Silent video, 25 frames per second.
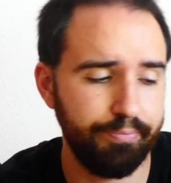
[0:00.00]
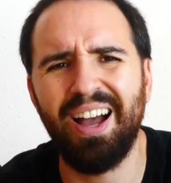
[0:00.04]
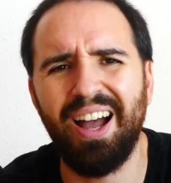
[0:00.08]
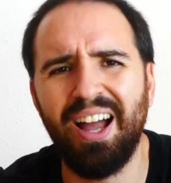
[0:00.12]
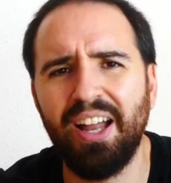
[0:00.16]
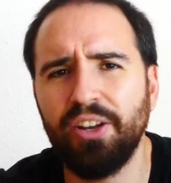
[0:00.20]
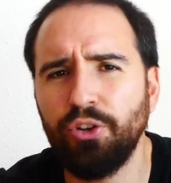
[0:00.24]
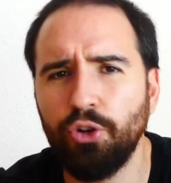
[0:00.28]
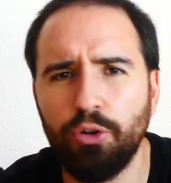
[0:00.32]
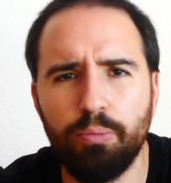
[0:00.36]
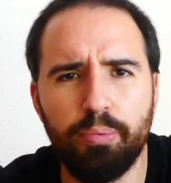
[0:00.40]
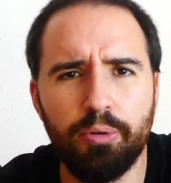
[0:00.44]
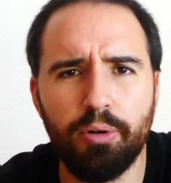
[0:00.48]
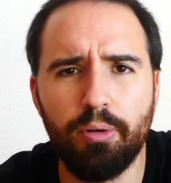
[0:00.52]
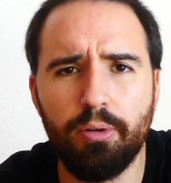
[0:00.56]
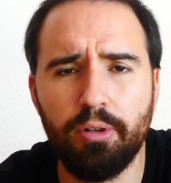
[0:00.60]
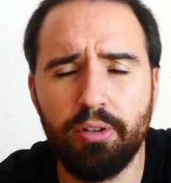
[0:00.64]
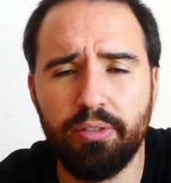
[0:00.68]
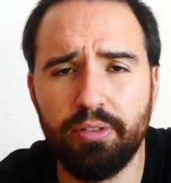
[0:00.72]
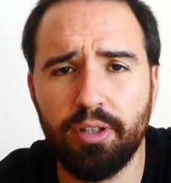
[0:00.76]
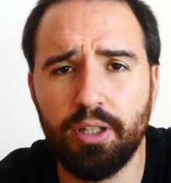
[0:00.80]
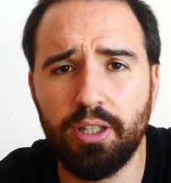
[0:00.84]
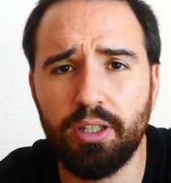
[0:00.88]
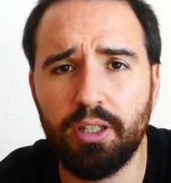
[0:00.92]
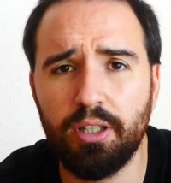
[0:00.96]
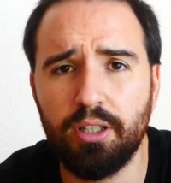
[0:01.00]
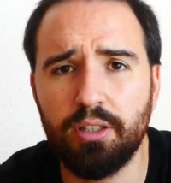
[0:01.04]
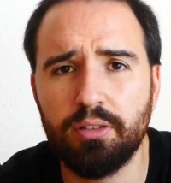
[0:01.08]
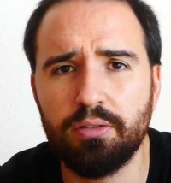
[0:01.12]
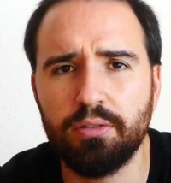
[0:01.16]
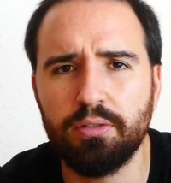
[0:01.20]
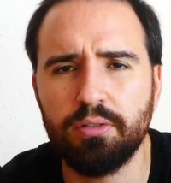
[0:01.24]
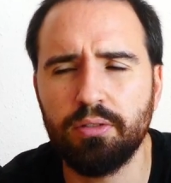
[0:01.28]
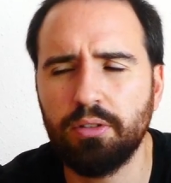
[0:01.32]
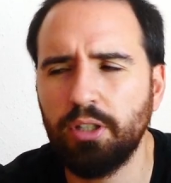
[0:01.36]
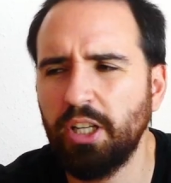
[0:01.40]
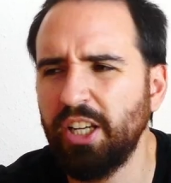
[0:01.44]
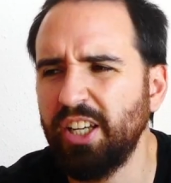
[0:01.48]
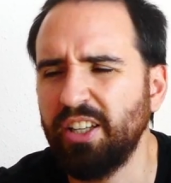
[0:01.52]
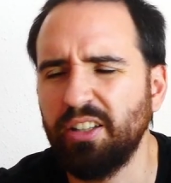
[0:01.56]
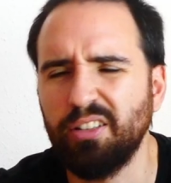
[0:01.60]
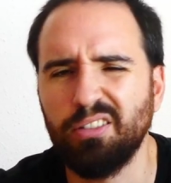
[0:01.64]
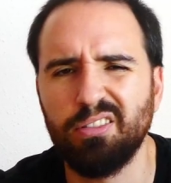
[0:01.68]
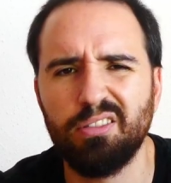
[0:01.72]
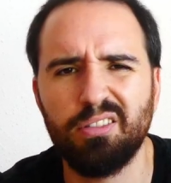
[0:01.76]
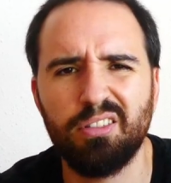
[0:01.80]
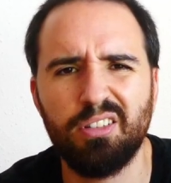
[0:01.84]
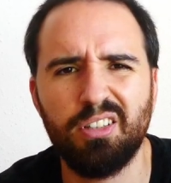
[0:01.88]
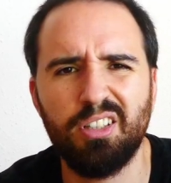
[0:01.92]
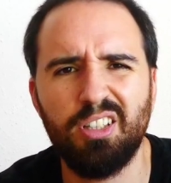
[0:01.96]
And you're probably thinking, hey,
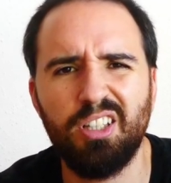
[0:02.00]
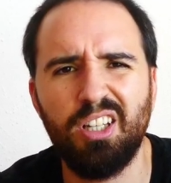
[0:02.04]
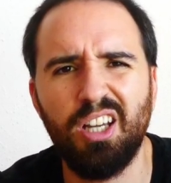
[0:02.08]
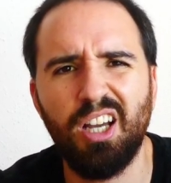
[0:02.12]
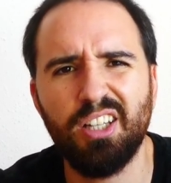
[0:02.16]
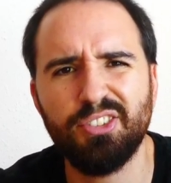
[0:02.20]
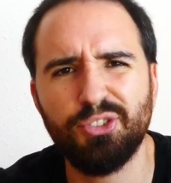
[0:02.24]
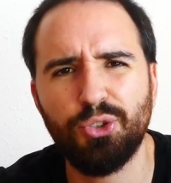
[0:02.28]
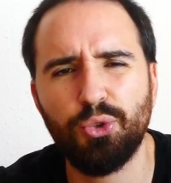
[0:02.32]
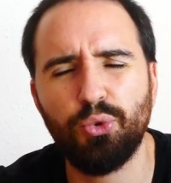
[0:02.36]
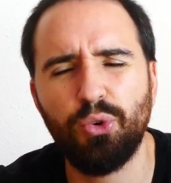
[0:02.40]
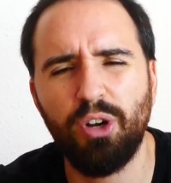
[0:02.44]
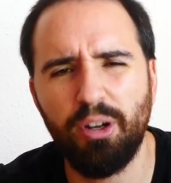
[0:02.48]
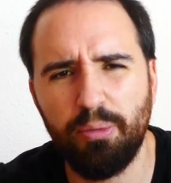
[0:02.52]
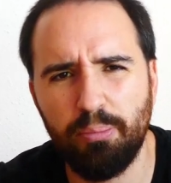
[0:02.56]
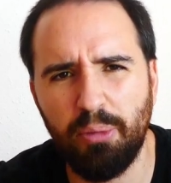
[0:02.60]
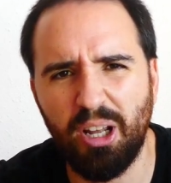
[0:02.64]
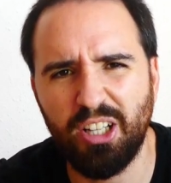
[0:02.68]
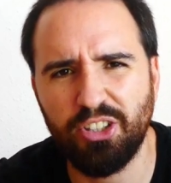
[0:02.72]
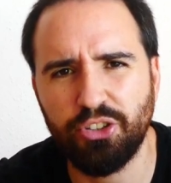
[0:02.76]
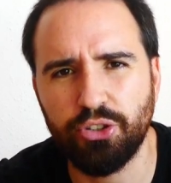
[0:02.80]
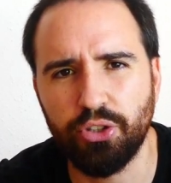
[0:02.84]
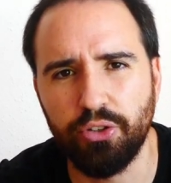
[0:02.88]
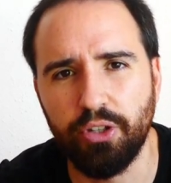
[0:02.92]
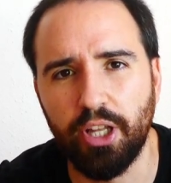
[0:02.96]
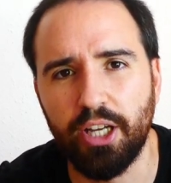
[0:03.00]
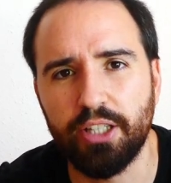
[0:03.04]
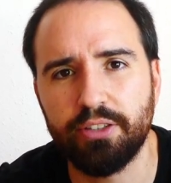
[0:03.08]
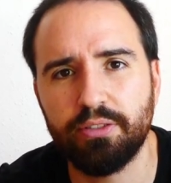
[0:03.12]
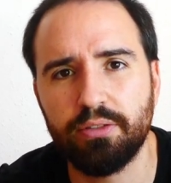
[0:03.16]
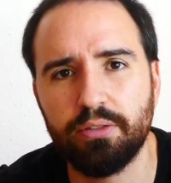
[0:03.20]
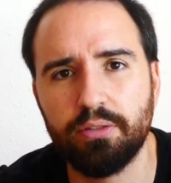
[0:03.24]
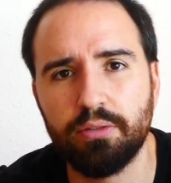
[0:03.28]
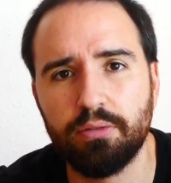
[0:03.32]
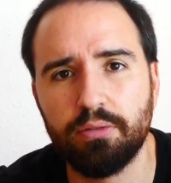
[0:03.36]
he has already mentioned that.